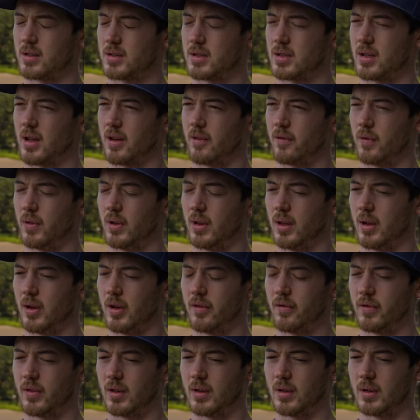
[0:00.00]
It's the life we
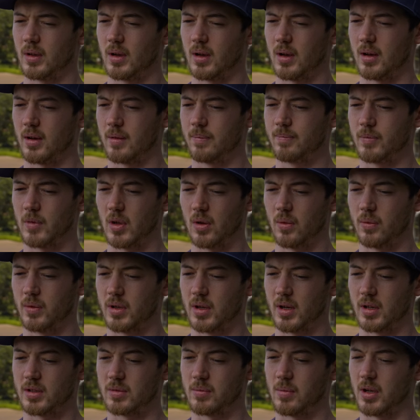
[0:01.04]
live, and you know, we
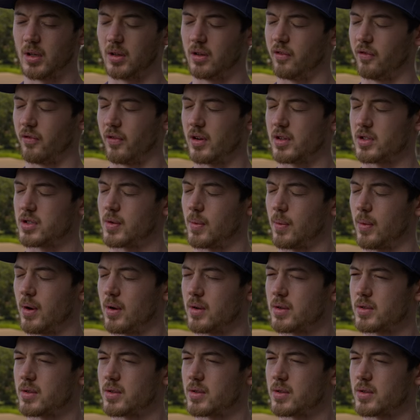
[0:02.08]
get to make new friends somewhere